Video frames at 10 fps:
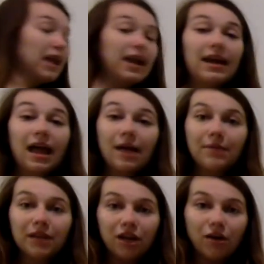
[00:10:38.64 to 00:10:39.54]
And I'm
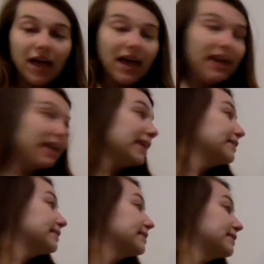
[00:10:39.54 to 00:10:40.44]
going to go ahead
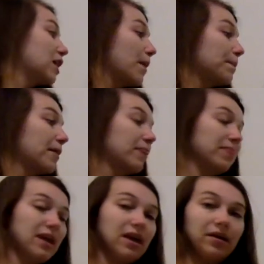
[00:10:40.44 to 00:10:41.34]
and stop
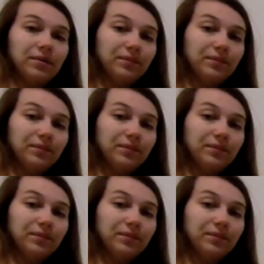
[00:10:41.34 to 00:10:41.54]
there.